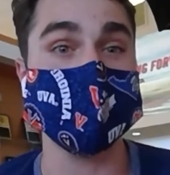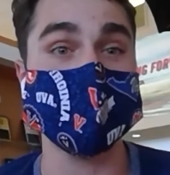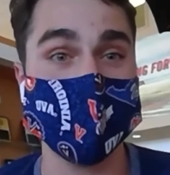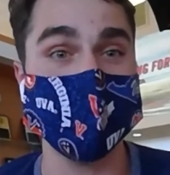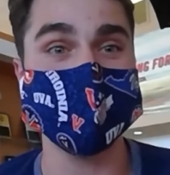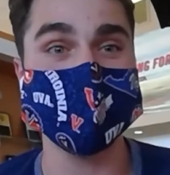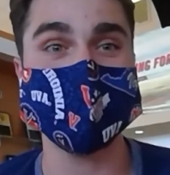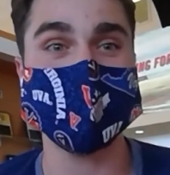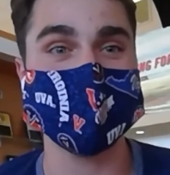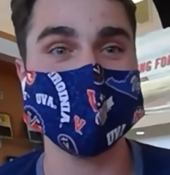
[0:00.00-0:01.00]
and I stayed on
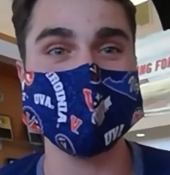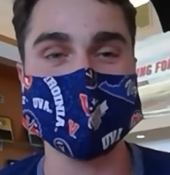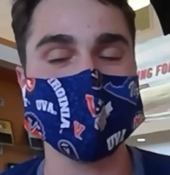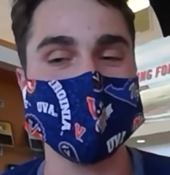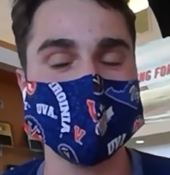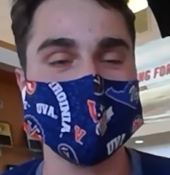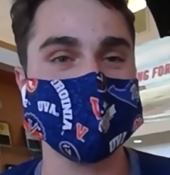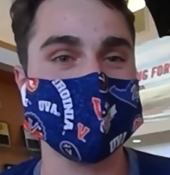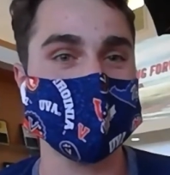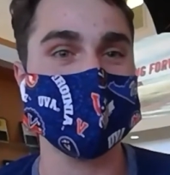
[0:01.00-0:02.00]
that technology
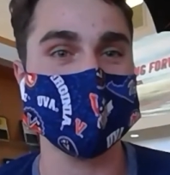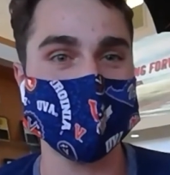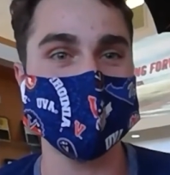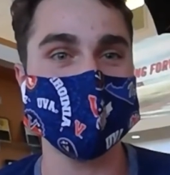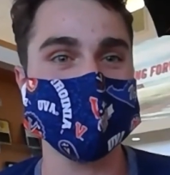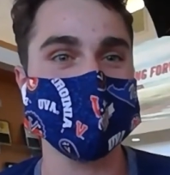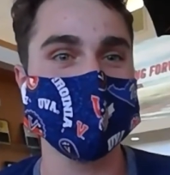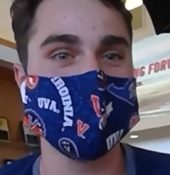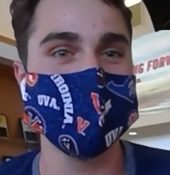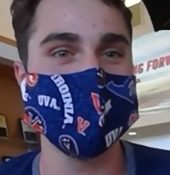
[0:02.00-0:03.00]
project for 3 years.
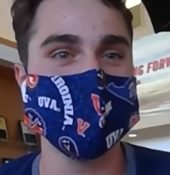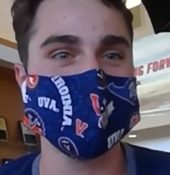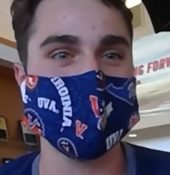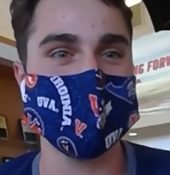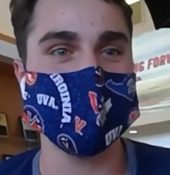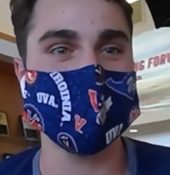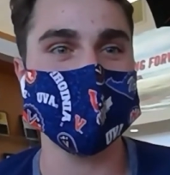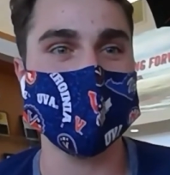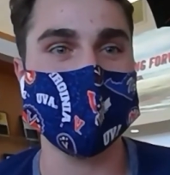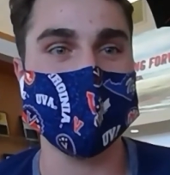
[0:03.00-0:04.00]

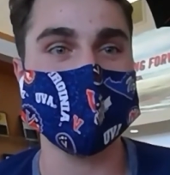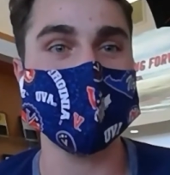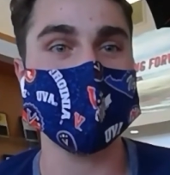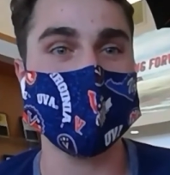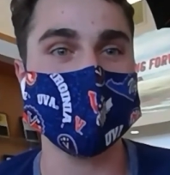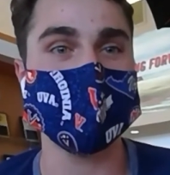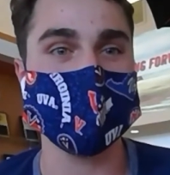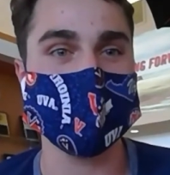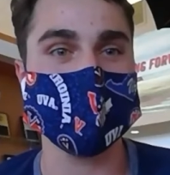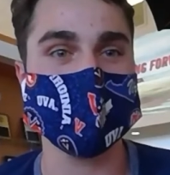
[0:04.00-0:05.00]
So it really carried
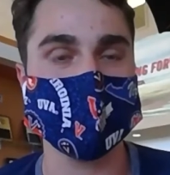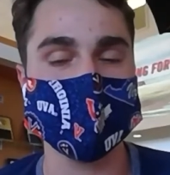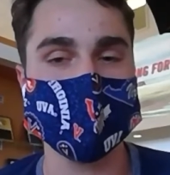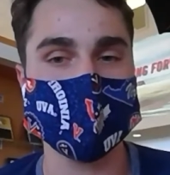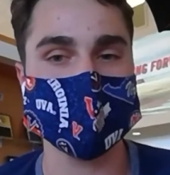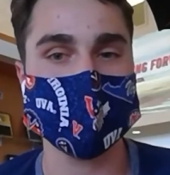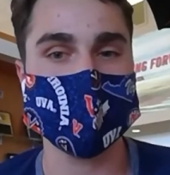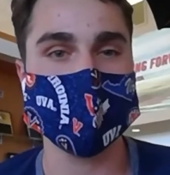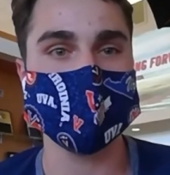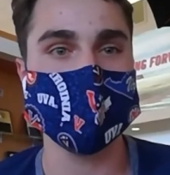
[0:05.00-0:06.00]
forward for a long
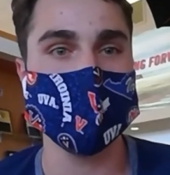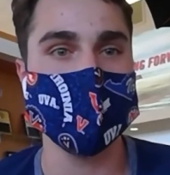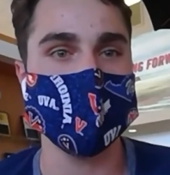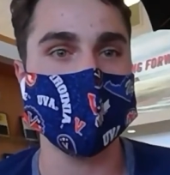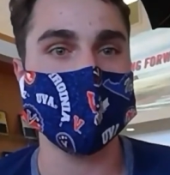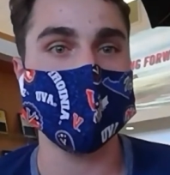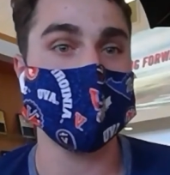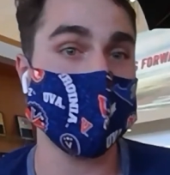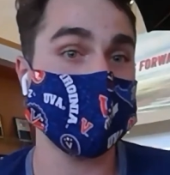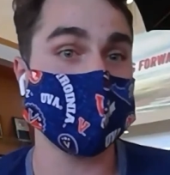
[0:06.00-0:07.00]
time.
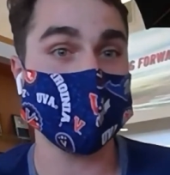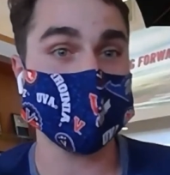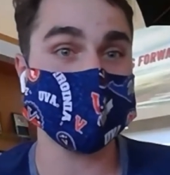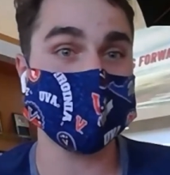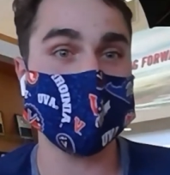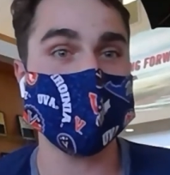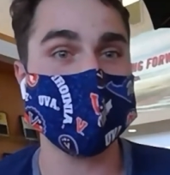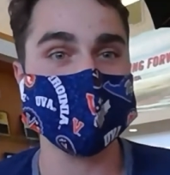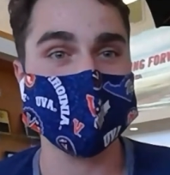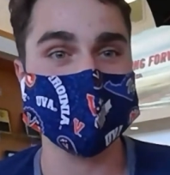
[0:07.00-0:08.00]
Again, reflecting on my
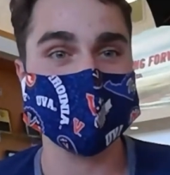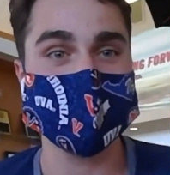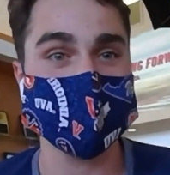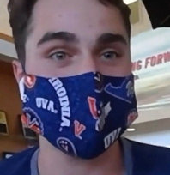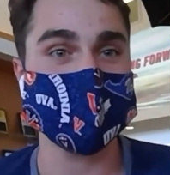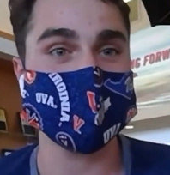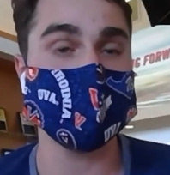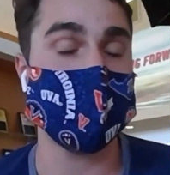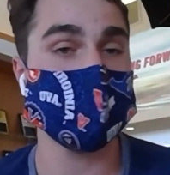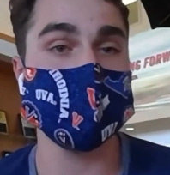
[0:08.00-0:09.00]
last answer, like
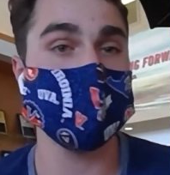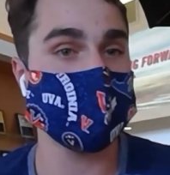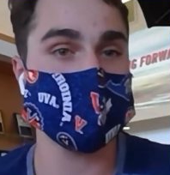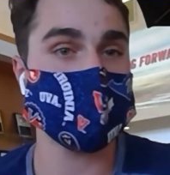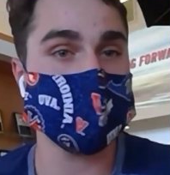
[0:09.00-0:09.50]
my role and